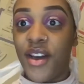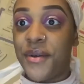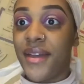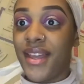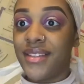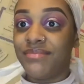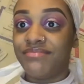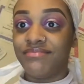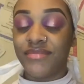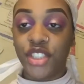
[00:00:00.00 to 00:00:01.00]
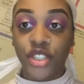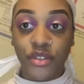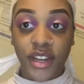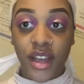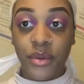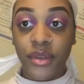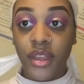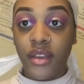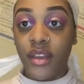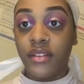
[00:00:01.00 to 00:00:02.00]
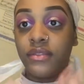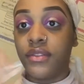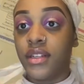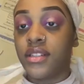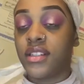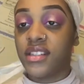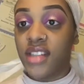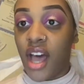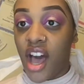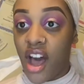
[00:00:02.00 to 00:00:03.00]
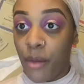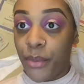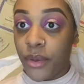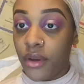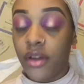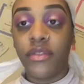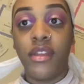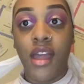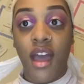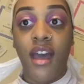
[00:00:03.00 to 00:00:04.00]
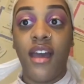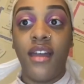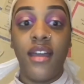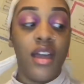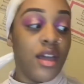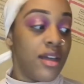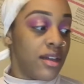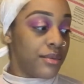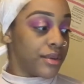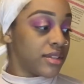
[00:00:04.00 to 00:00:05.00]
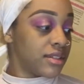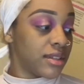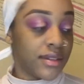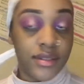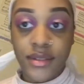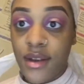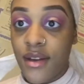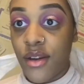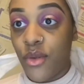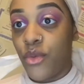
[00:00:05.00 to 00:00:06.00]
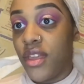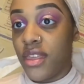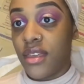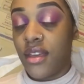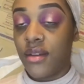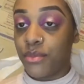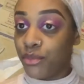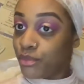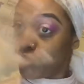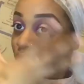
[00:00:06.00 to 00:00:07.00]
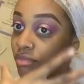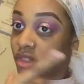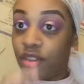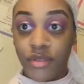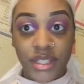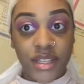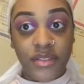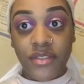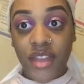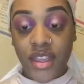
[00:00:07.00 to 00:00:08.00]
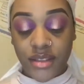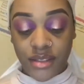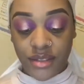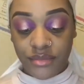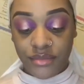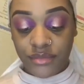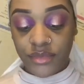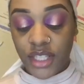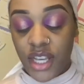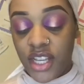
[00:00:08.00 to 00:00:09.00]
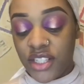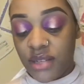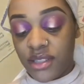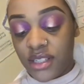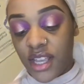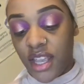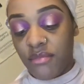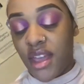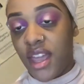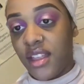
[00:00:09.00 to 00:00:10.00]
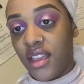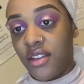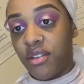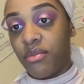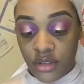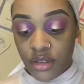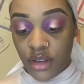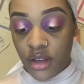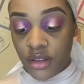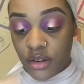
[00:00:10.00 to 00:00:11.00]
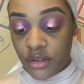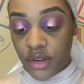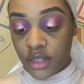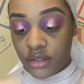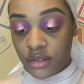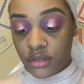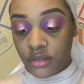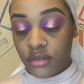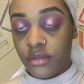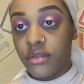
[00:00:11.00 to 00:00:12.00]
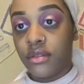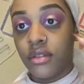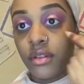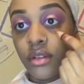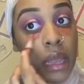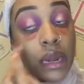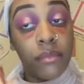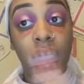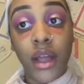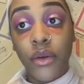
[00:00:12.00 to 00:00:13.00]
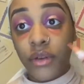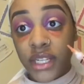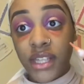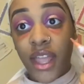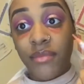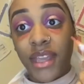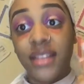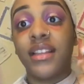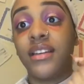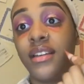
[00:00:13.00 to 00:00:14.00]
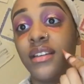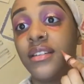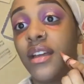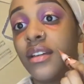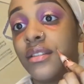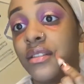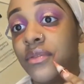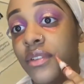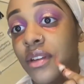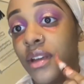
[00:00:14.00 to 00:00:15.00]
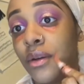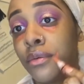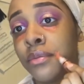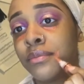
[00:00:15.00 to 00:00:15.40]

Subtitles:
Okay, so now we have finished the top of the eye. We're just gonna start with the rest of the face. So I'm just taking my LA Girl color corrector, and I'm not going as hammy as I did in that other video